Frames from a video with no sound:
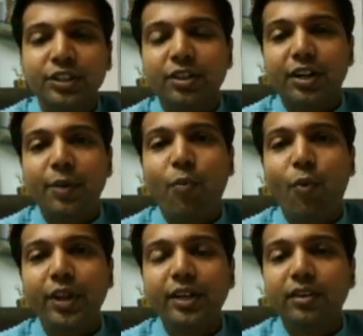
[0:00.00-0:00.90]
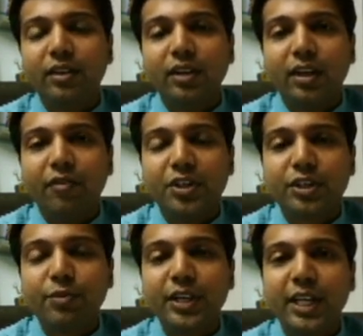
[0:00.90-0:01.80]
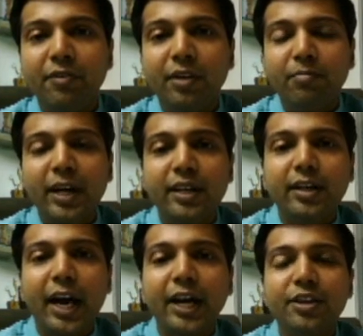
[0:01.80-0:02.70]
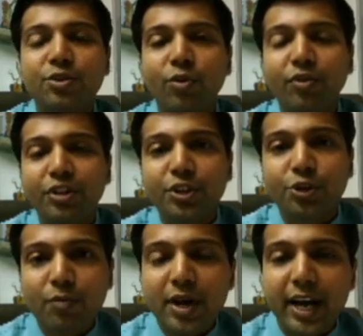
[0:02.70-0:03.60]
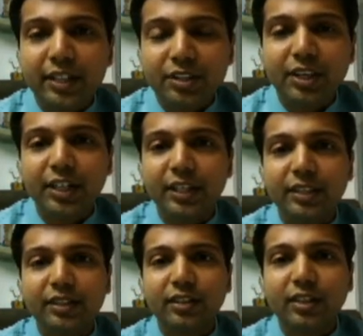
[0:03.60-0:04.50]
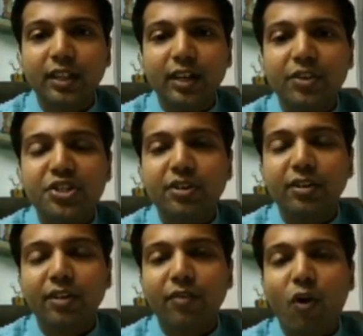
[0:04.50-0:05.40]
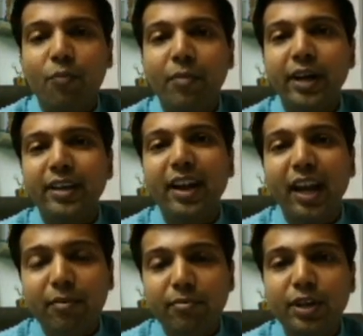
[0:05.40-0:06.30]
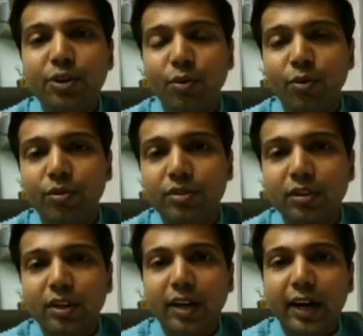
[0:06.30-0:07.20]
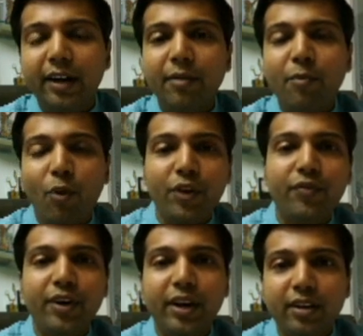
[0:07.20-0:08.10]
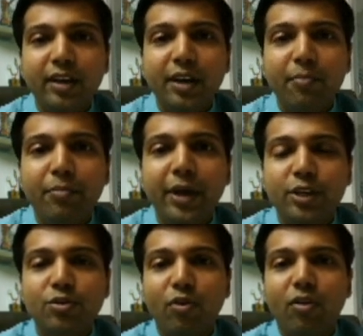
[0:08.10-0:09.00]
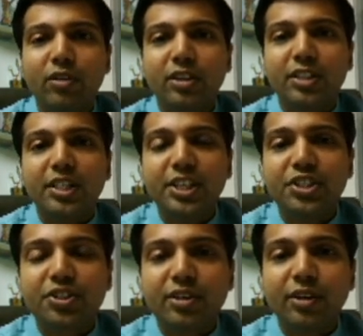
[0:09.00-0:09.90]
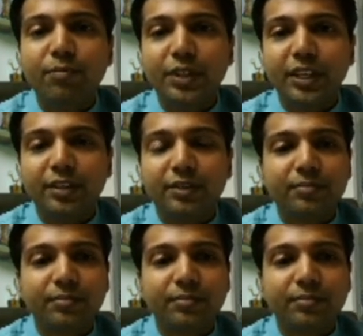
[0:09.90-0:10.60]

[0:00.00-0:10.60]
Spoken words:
This is a reporting which is being given by guidance note which is issued by ICI, which the format can be used and it can be modified based on the each company.